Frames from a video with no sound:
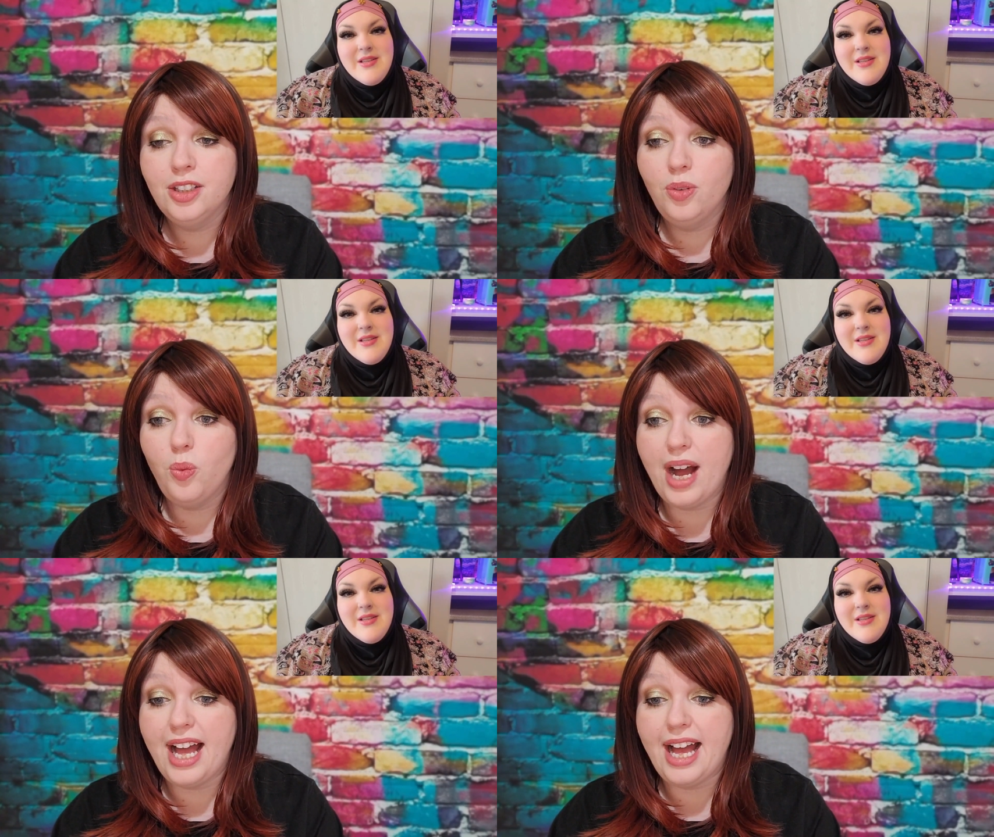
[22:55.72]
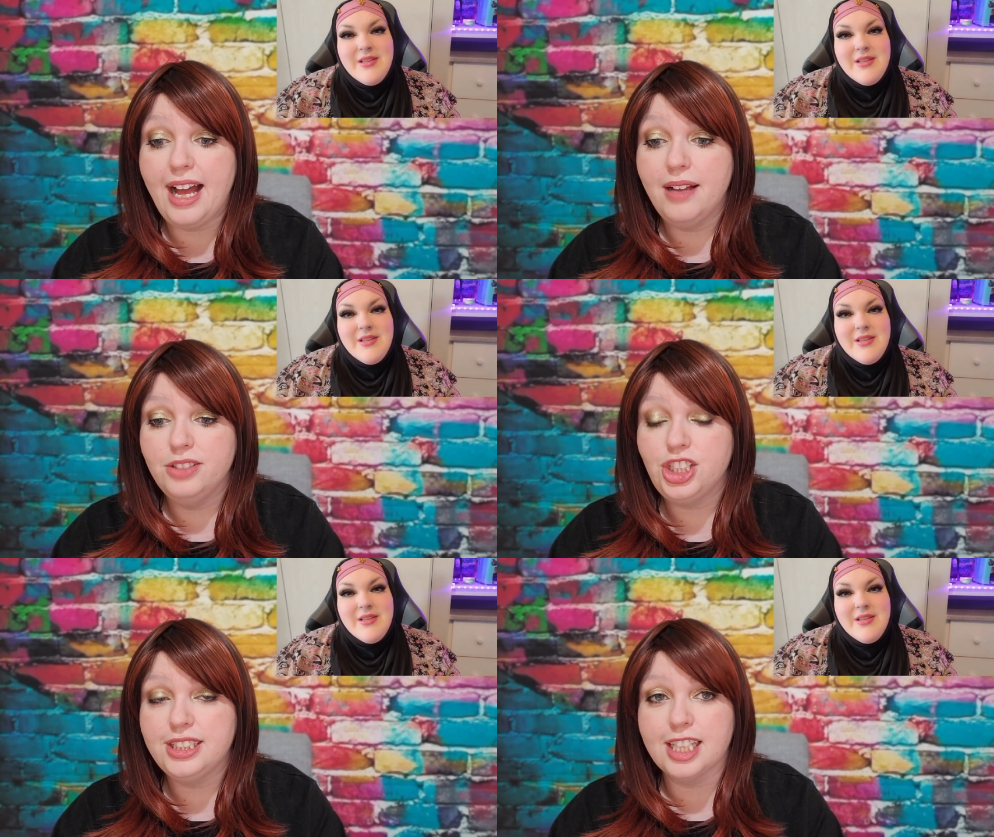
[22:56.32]
Speaker 1: where
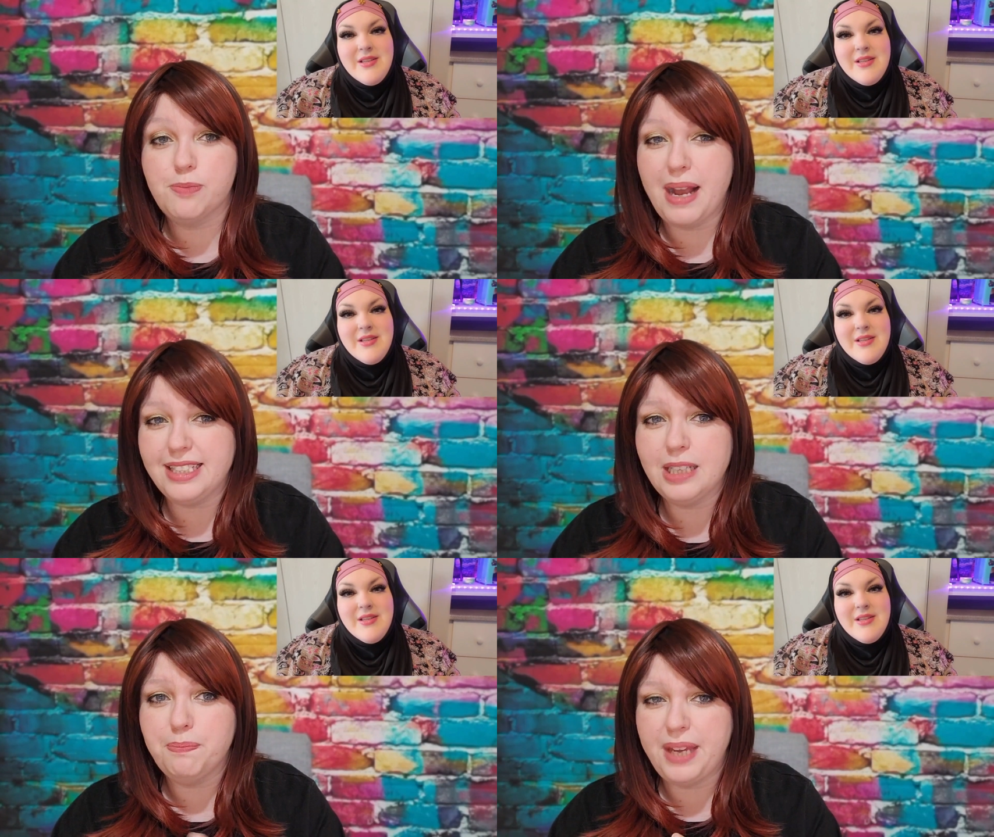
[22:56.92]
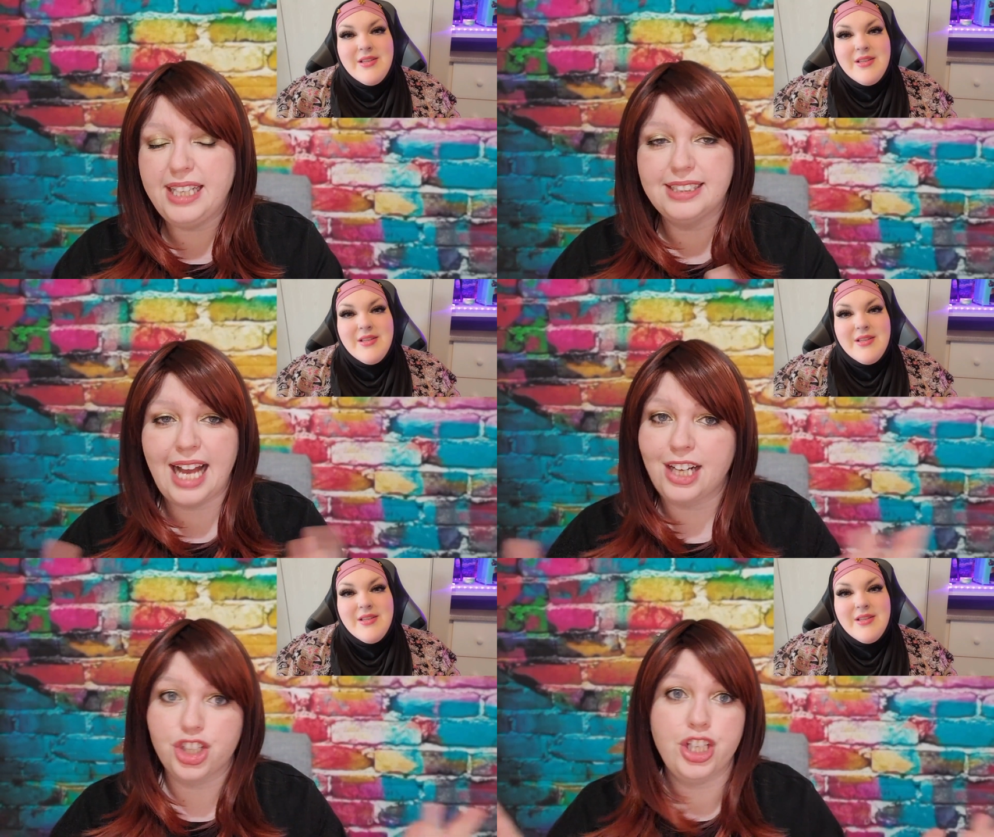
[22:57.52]
she's expecting Pete,
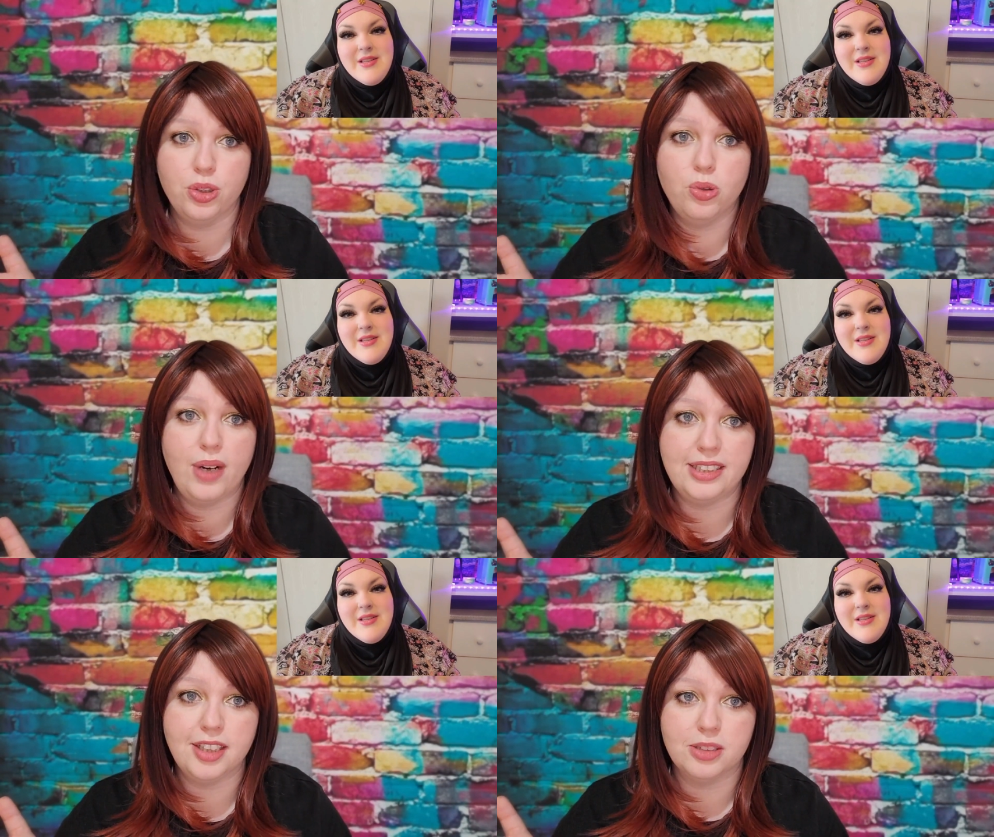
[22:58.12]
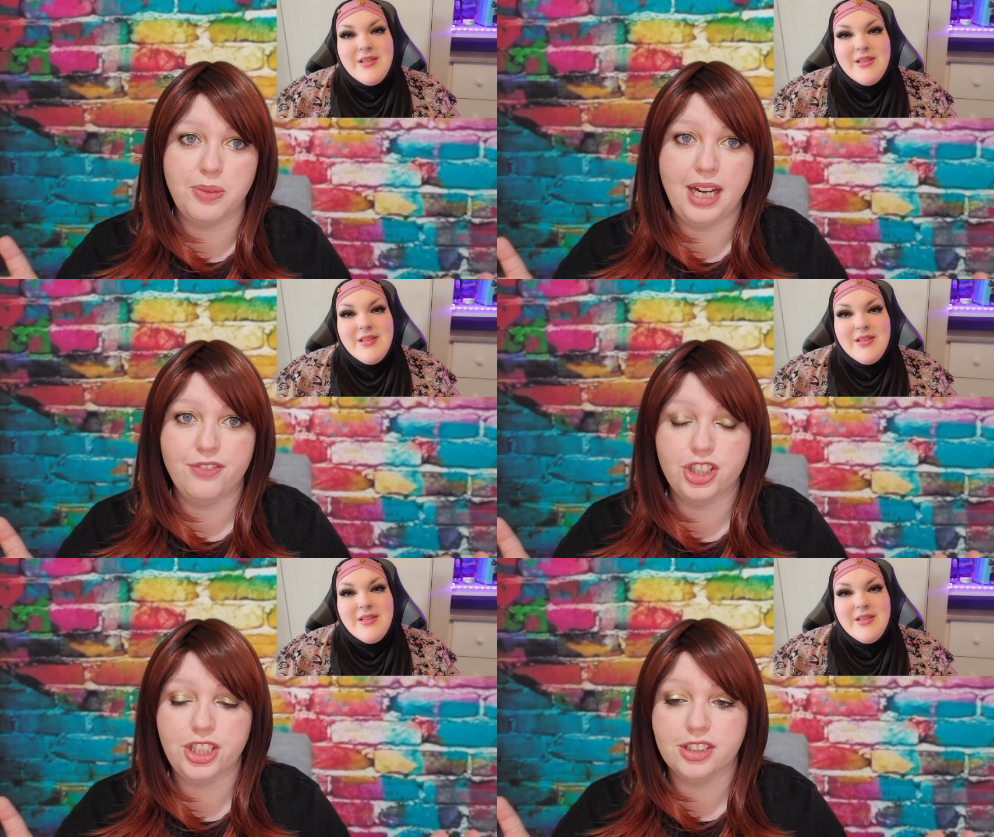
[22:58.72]
as she always does
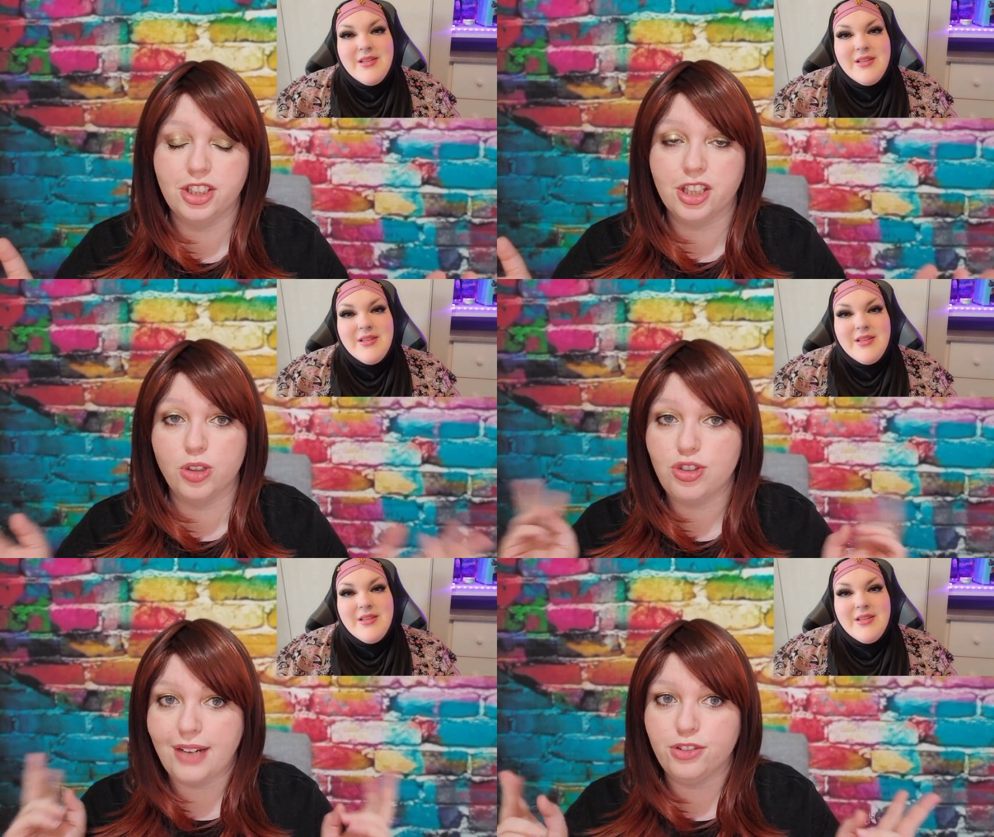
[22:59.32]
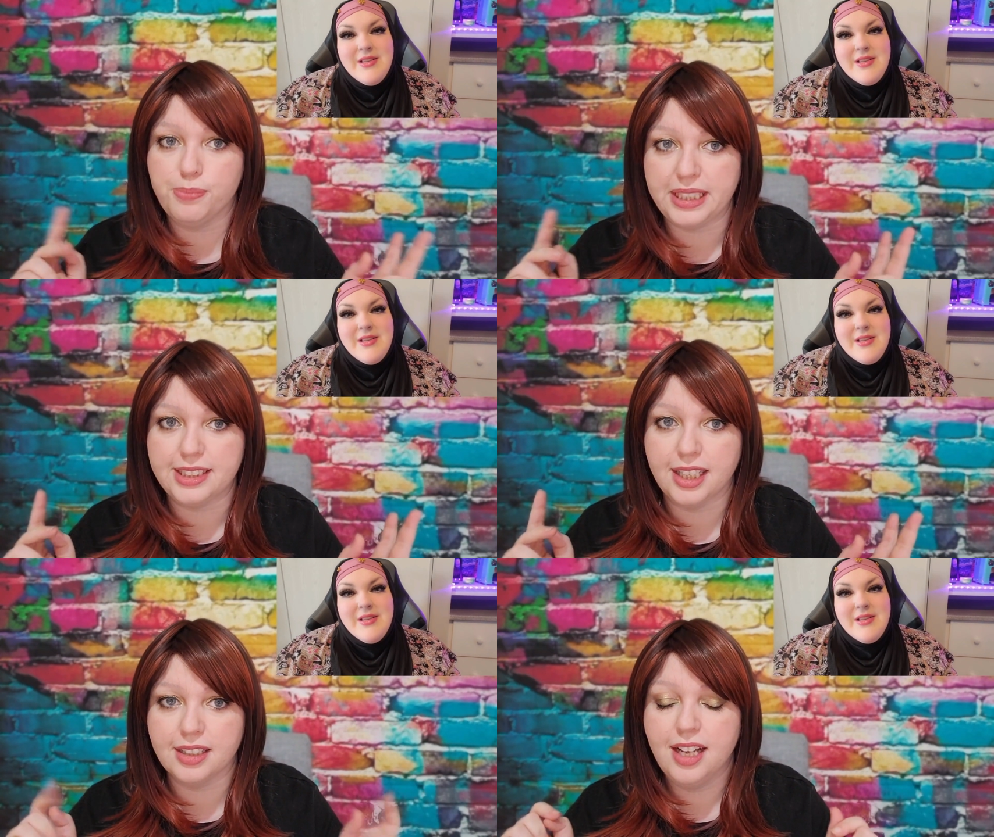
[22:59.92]
whenever she's going to go travel
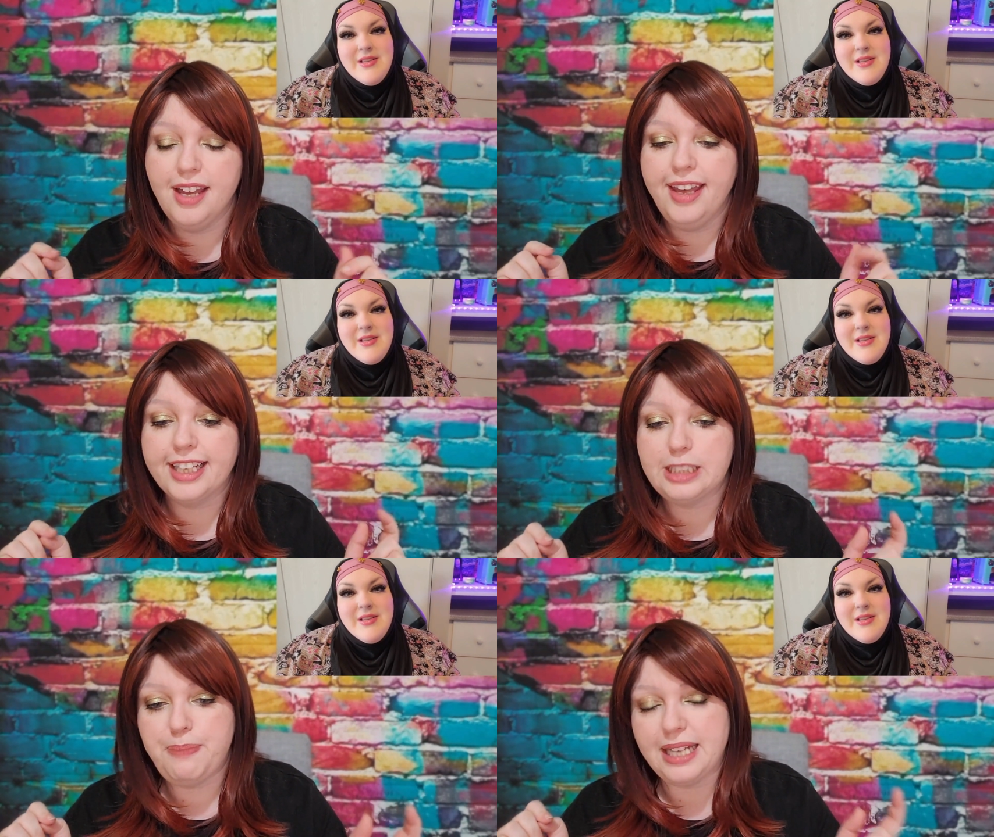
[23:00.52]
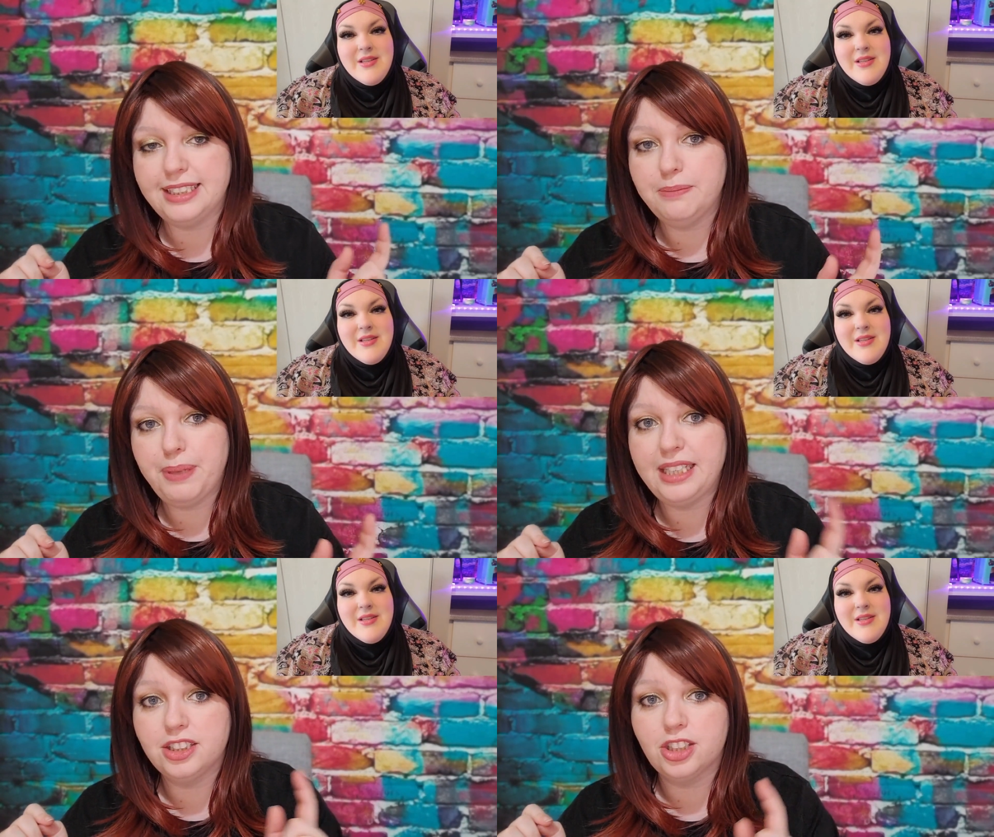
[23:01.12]
beezing, expecting
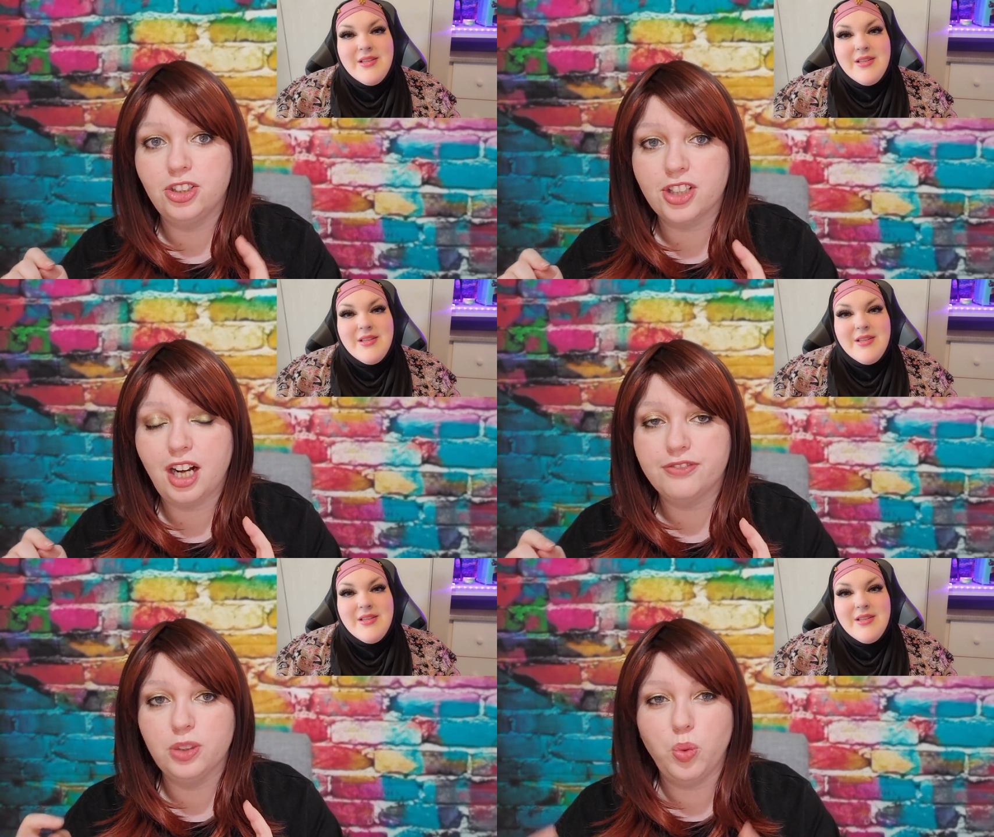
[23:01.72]
Pete to look after